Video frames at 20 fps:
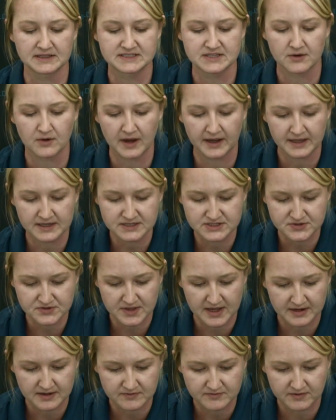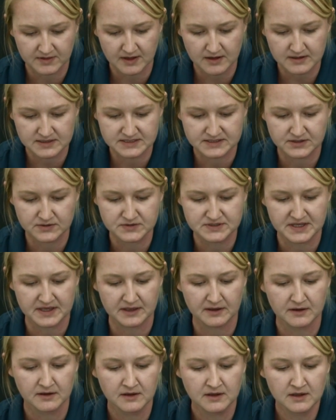So I can do that in Flux
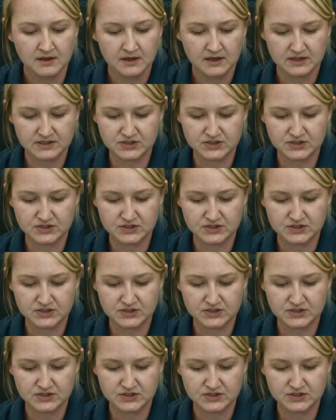using a